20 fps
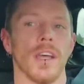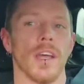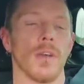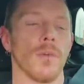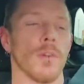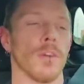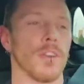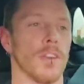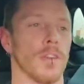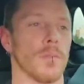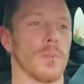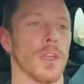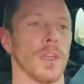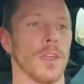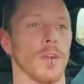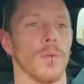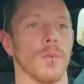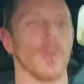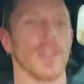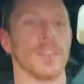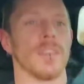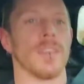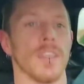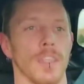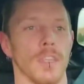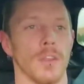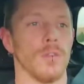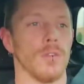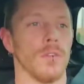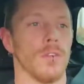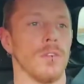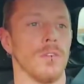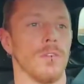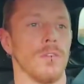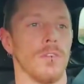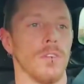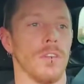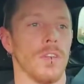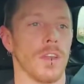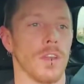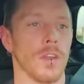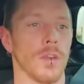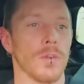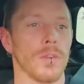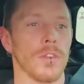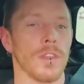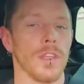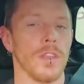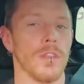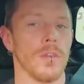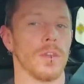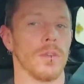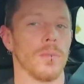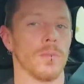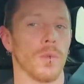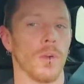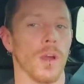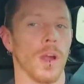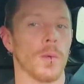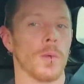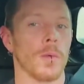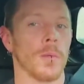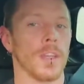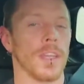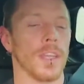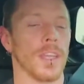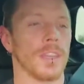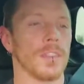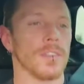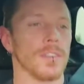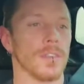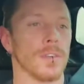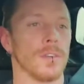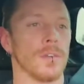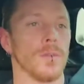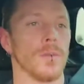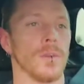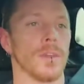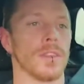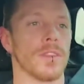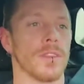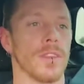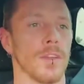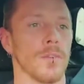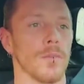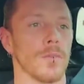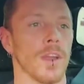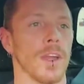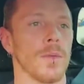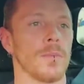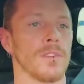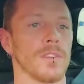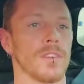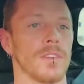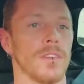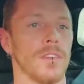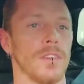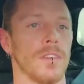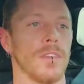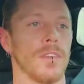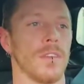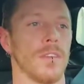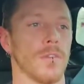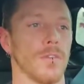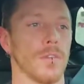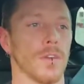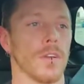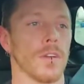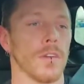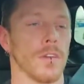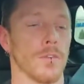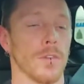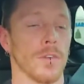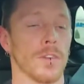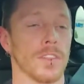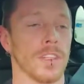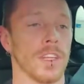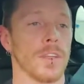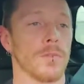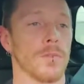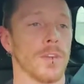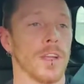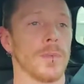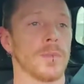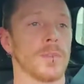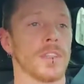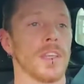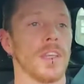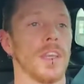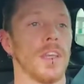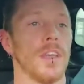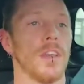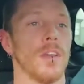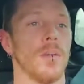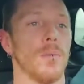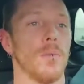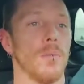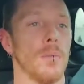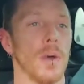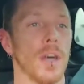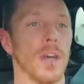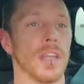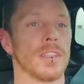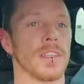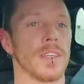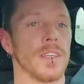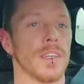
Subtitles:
I want you to pick a weight that you know that you can probably get to with 10 reps for 10 reps, but